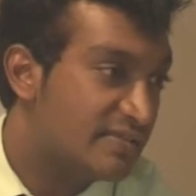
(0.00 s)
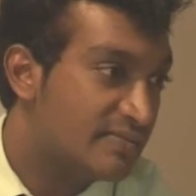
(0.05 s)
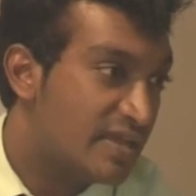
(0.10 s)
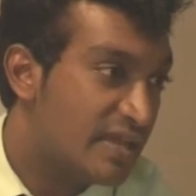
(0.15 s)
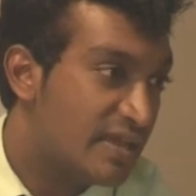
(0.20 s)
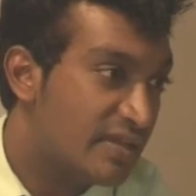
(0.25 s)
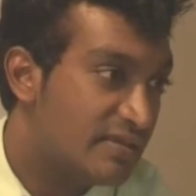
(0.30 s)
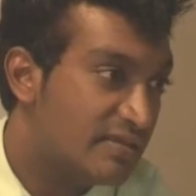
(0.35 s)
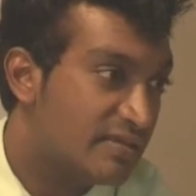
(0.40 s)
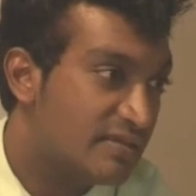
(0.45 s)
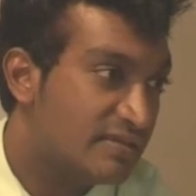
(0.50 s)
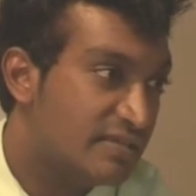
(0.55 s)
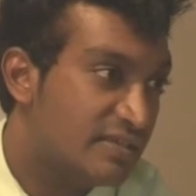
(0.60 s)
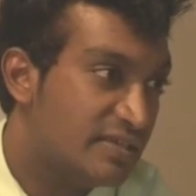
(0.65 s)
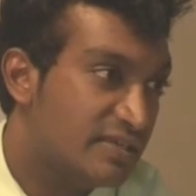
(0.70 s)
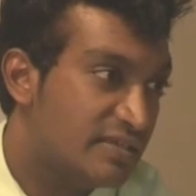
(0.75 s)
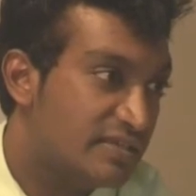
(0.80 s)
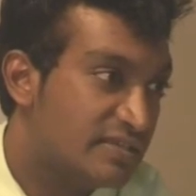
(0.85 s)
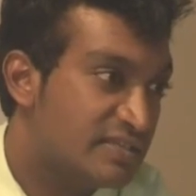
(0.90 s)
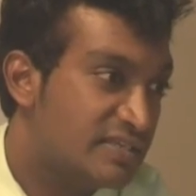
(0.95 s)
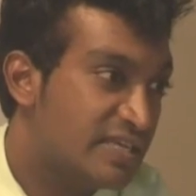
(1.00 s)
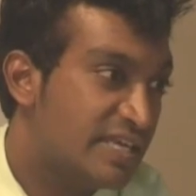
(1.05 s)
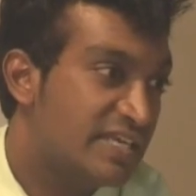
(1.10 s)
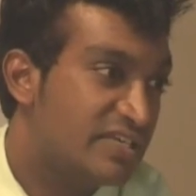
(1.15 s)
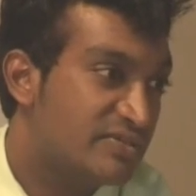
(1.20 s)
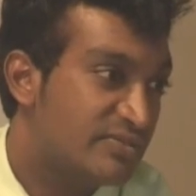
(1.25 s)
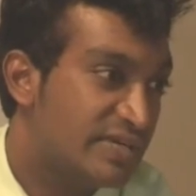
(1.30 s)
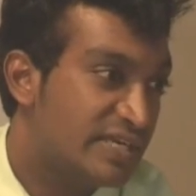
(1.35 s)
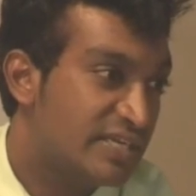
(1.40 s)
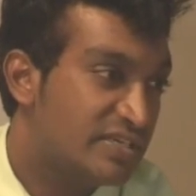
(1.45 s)
them out, and then you can see
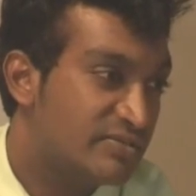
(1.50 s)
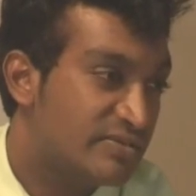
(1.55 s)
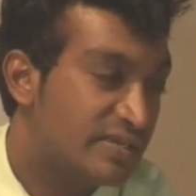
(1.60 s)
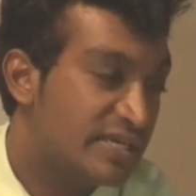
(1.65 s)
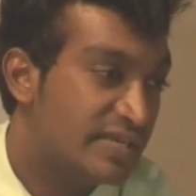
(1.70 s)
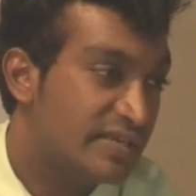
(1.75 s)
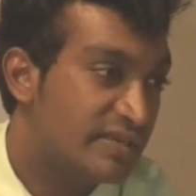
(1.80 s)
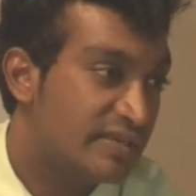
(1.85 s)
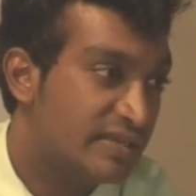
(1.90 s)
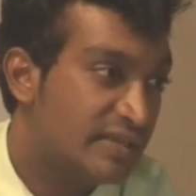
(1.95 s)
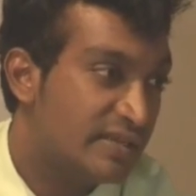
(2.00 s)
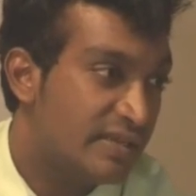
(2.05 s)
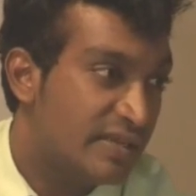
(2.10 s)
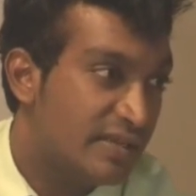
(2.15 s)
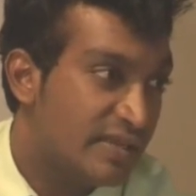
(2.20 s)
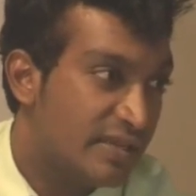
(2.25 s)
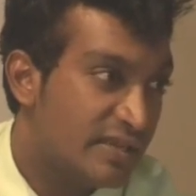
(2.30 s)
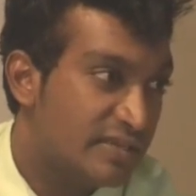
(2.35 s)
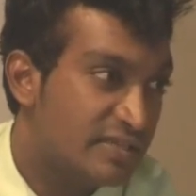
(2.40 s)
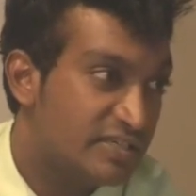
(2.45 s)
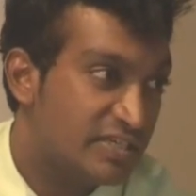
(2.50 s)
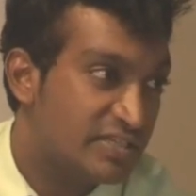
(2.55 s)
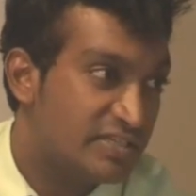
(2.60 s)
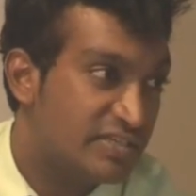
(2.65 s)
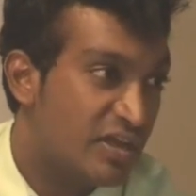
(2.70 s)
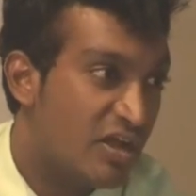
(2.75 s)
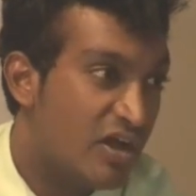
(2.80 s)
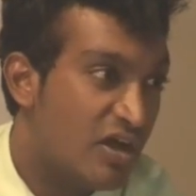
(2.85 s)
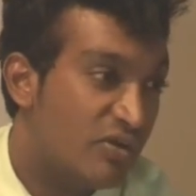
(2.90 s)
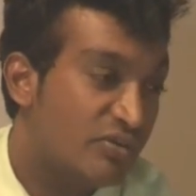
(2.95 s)
20/20. It's
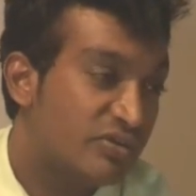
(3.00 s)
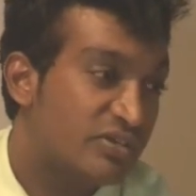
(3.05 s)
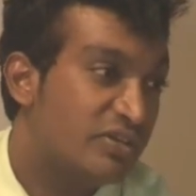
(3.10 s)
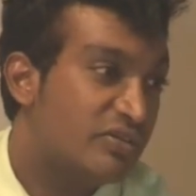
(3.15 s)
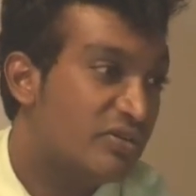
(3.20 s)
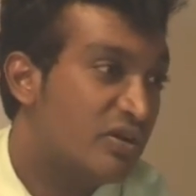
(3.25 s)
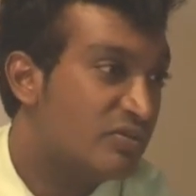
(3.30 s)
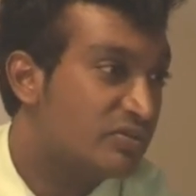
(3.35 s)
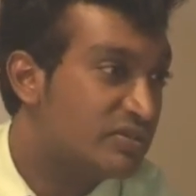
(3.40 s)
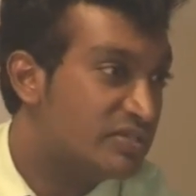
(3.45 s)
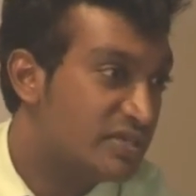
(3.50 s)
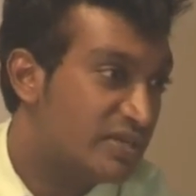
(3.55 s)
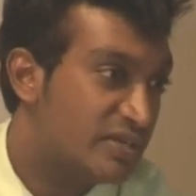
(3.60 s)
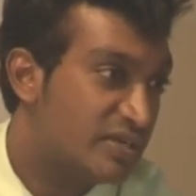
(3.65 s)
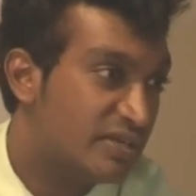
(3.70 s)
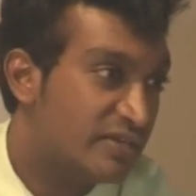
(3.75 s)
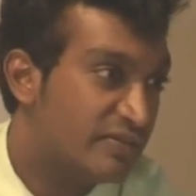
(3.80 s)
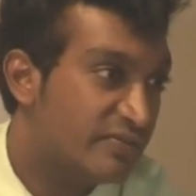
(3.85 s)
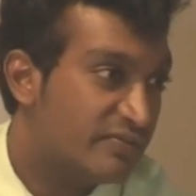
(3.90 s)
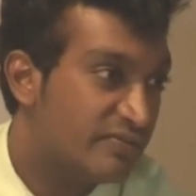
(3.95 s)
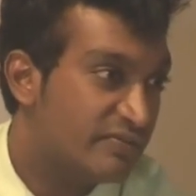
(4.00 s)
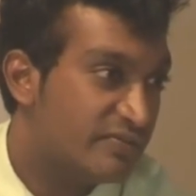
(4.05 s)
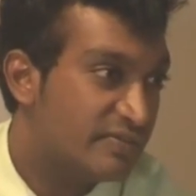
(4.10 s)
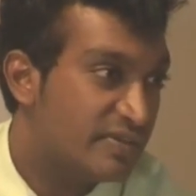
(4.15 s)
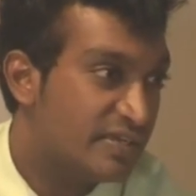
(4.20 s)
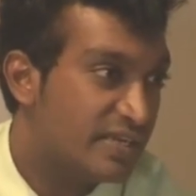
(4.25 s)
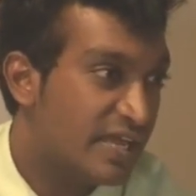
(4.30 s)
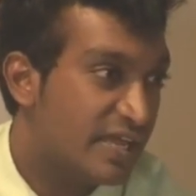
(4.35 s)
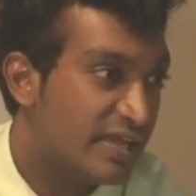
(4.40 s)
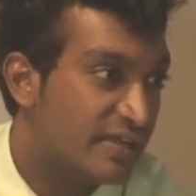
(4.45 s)
just a whole new alternative
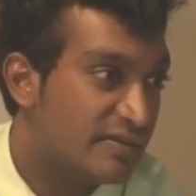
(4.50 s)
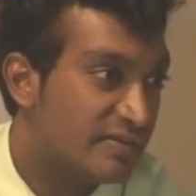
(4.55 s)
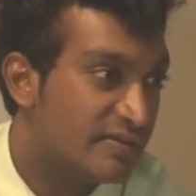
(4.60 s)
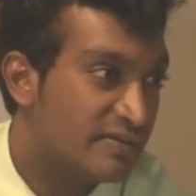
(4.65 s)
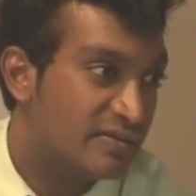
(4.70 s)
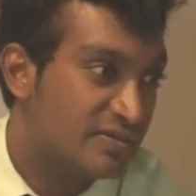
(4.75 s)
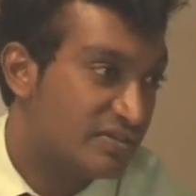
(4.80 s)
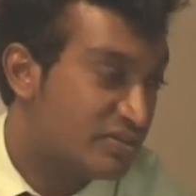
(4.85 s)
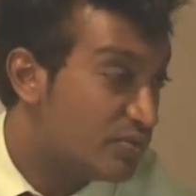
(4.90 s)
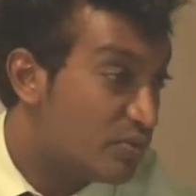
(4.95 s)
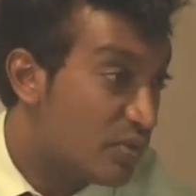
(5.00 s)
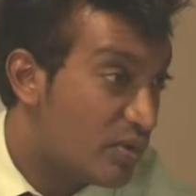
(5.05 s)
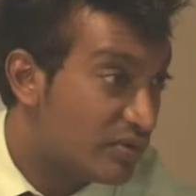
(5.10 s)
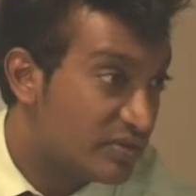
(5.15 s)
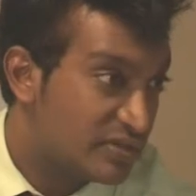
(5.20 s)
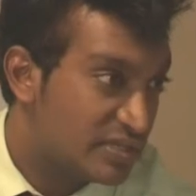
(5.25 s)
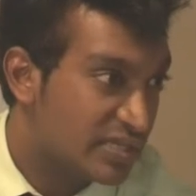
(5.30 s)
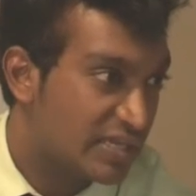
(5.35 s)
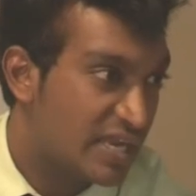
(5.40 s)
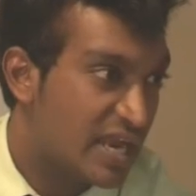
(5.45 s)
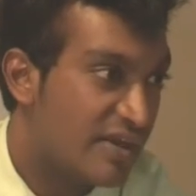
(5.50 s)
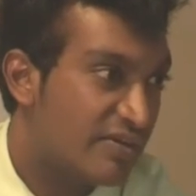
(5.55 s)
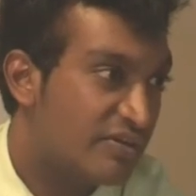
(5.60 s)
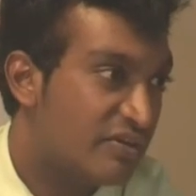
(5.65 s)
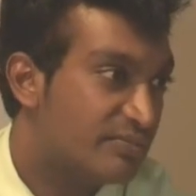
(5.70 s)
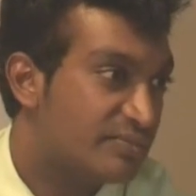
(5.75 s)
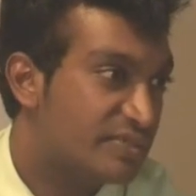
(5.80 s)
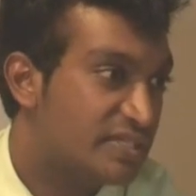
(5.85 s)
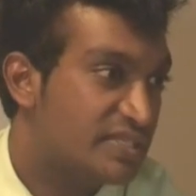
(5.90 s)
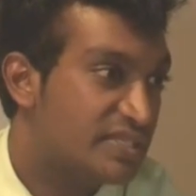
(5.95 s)
to what the
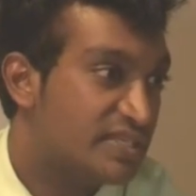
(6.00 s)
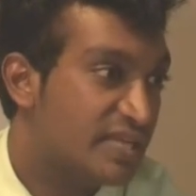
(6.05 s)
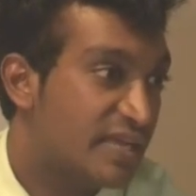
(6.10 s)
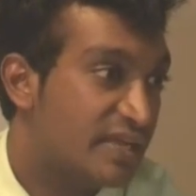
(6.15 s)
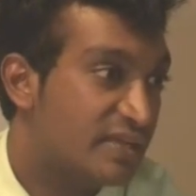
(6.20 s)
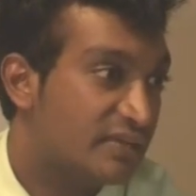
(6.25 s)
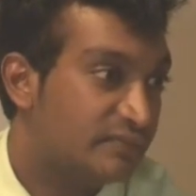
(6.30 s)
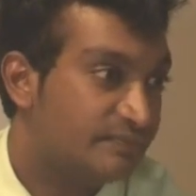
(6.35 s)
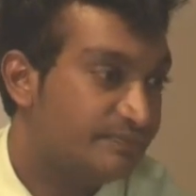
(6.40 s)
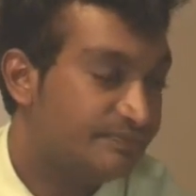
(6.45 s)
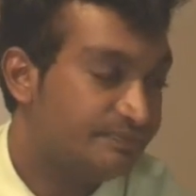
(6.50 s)
current options are.